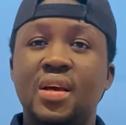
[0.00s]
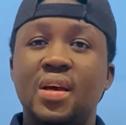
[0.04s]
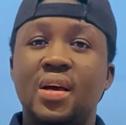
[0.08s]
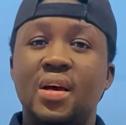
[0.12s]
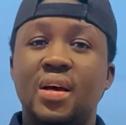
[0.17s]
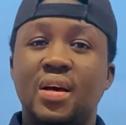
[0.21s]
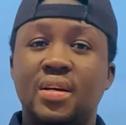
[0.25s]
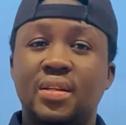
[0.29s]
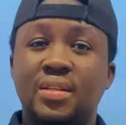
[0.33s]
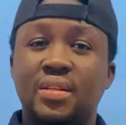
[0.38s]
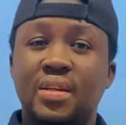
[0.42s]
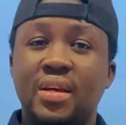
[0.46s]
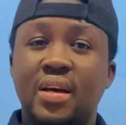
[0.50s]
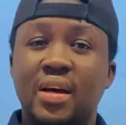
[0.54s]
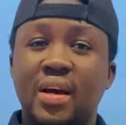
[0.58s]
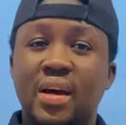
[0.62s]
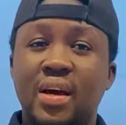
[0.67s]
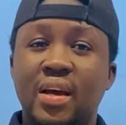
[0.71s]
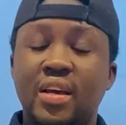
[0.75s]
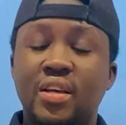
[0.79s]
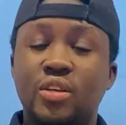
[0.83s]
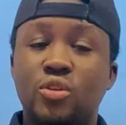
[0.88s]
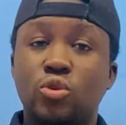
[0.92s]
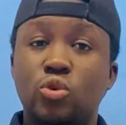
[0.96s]
and
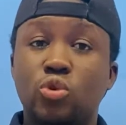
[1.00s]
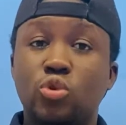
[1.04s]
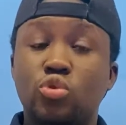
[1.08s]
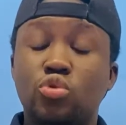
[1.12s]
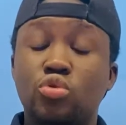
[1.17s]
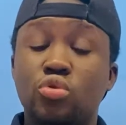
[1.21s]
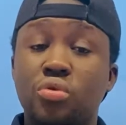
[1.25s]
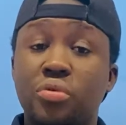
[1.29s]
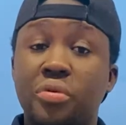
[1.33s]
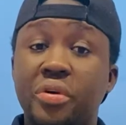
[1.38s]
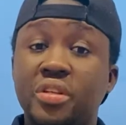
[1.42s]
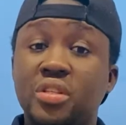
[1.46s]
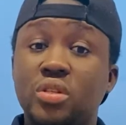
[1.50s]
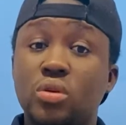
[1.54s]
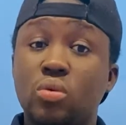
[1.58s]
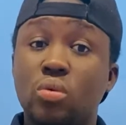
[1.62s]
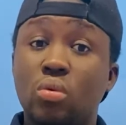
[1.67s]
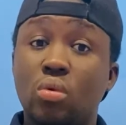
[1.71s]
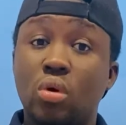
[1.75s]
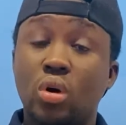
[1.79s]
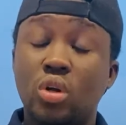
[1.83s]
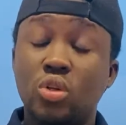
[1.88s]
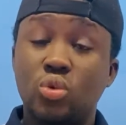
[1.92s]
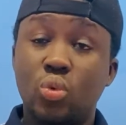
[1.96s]
it's also written
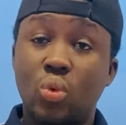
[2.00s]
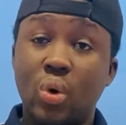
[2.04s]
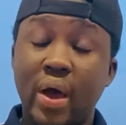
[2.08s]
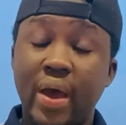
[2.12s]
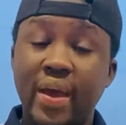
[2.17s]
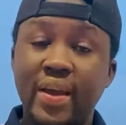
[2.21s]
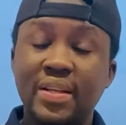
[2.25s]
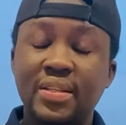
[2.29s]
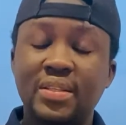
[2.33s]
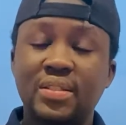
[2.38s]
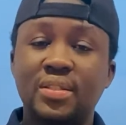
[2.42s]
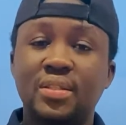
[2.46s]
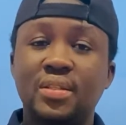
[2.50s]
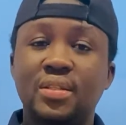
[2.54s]
worldwide.